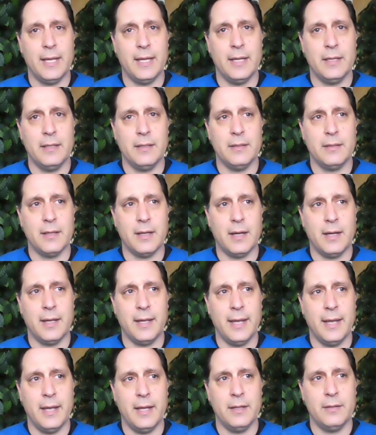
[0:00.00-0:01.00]
and I
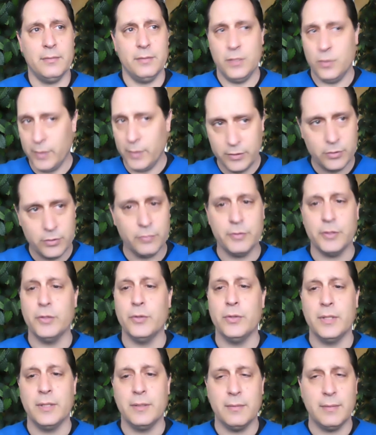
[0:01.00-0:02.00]
had, you know,
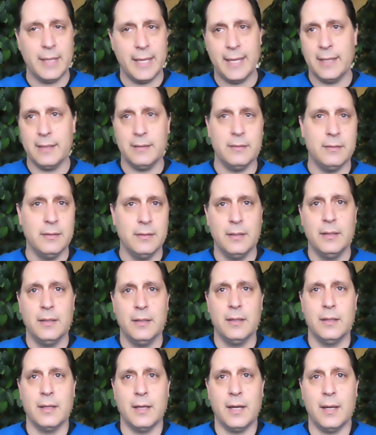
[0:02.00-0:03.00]
interviewed and had
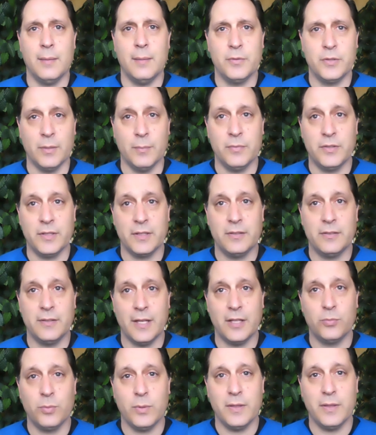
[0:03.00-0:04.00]
um, some
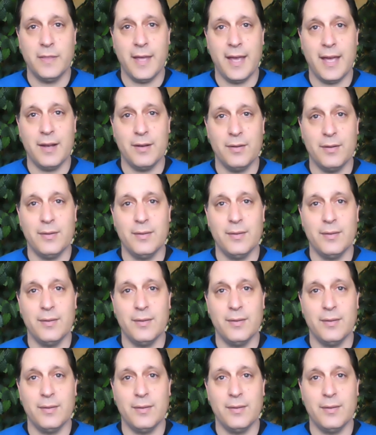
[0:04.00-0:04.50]
success with that.